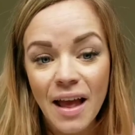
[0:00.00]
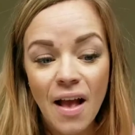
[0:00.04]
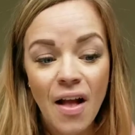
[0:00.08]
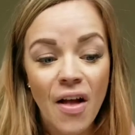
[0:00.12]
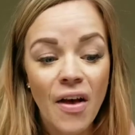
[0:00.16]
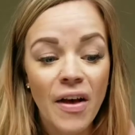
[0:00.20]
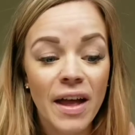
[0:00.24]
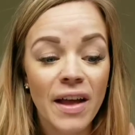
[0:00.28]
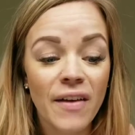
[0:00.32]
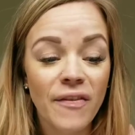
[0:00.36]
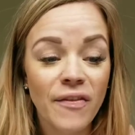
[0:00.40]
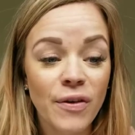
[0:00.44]

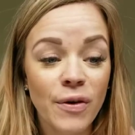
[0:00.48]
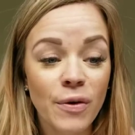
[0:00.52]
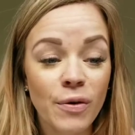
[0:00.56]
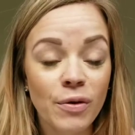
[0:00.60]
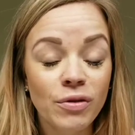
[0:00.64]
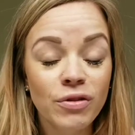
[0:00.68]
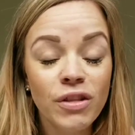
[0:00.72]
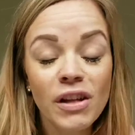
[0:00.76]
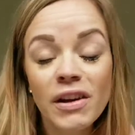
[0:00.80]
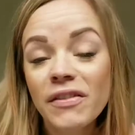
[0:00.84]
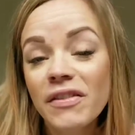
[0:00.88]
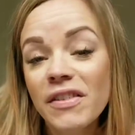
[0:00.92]
If you
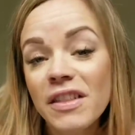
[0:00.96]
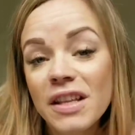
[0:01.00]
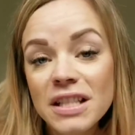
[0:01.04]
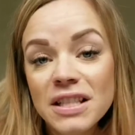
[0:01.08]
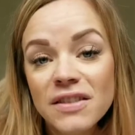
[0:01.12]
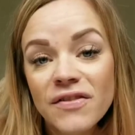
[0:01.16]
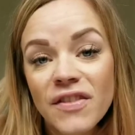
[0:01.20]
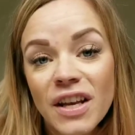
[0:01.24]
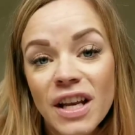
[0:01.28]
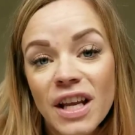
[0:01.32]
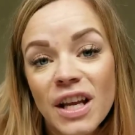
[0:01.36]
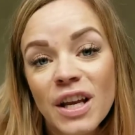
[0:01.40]
love this
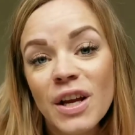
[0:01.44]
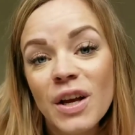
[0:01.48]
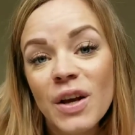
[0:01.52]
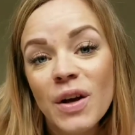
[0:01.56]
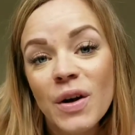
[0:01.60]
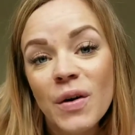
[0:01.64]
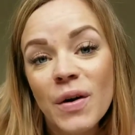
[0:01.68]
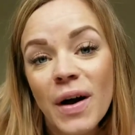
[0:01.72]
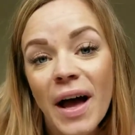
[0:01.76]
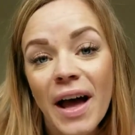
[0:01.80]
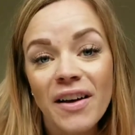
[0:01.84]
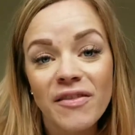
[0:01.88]
video,
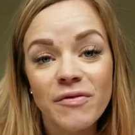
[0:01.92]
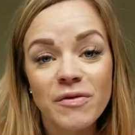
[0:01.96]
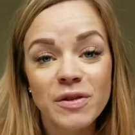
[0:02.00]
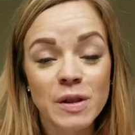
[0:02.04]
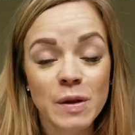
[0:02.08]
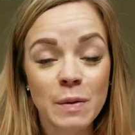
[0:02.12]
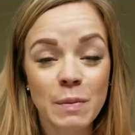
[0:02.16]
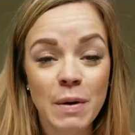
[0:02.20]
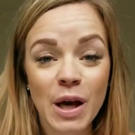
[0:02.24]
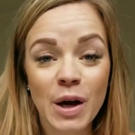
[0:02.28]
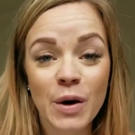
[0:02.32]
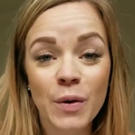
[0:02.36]
ask
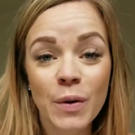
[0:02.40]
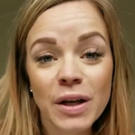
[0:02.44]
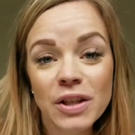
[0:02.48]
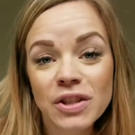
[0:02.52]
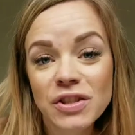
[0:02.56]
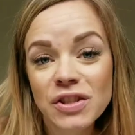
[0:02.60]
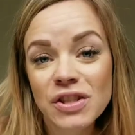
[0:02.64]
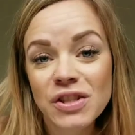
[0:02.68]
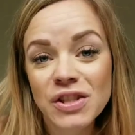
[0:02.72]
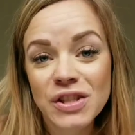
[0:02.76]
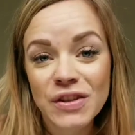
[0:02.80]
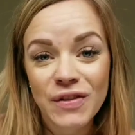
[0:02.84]
me
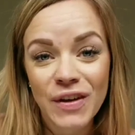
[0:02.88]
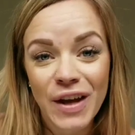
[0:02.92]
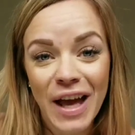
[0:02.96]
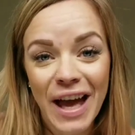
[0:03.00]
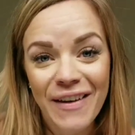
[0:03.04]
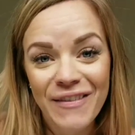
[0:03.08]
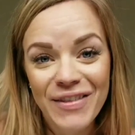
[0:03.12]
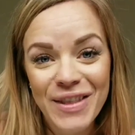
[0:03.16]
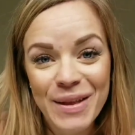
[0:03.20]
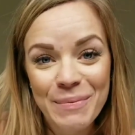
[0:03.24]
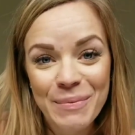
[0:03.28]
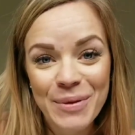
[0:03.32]
questions if you
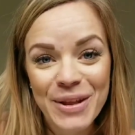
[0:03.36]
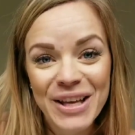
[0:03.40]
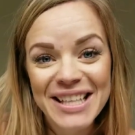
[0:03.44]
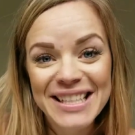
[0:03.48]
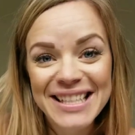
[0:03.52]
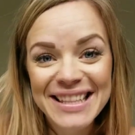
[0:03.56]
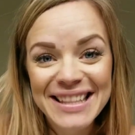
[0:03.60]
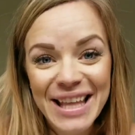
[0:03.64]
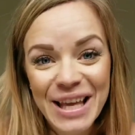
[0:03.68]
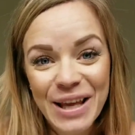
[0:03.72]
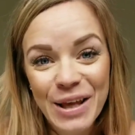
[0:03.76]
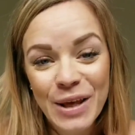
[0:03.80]
have them, please. And
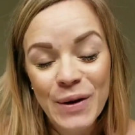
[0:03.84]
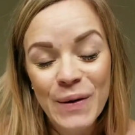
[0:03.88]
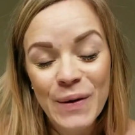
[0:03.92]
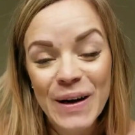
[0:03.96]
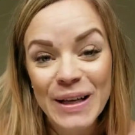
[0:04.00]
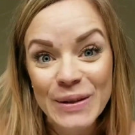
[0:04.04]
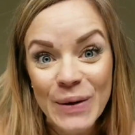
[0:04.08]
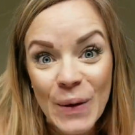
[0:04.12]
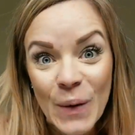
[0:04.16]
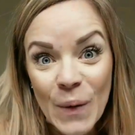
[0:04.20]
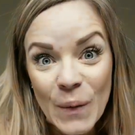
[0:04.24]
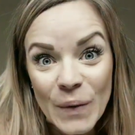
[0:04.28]
thank you as
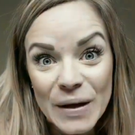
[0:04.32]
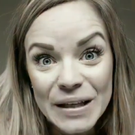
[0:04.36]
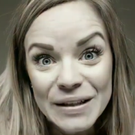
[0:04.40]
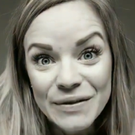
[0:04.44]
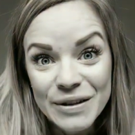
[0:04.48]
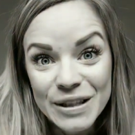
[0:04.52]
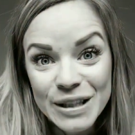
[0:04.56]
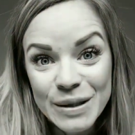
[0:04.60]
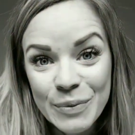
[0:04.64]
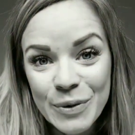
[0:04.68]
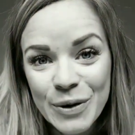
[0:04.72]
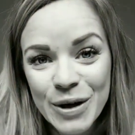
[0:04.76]
always for
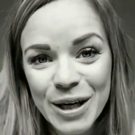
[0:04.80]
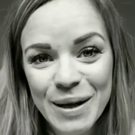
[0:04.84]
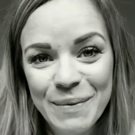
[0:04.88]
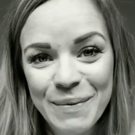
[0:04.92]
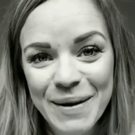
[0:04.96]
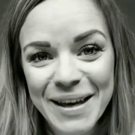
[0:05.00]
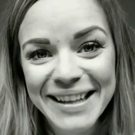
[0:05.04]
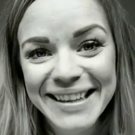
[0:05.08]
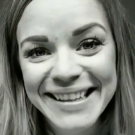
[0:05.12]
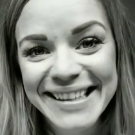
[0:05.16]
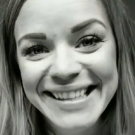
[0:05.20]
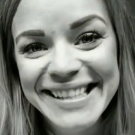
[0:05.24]
supporting me.